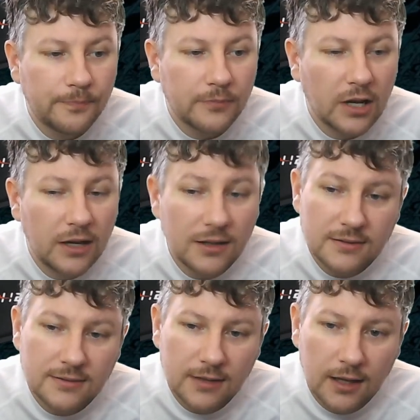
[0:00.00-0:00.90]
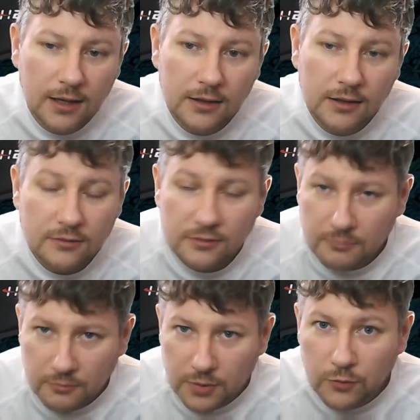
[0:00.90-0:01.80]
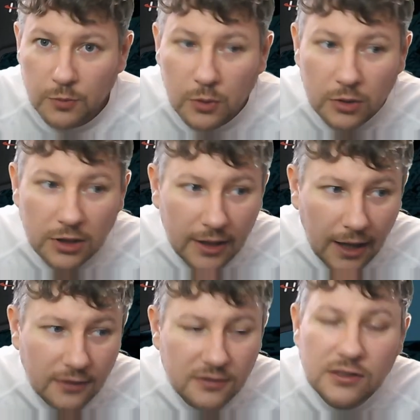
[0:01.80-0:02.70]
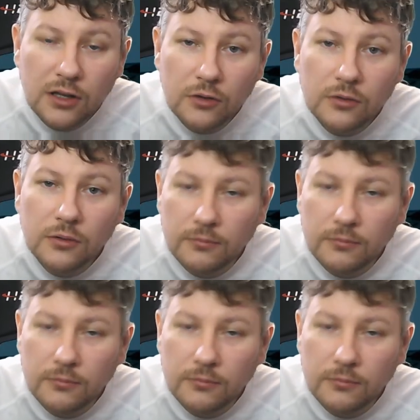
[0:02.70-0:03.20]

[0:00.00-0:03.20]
It's been reported again, so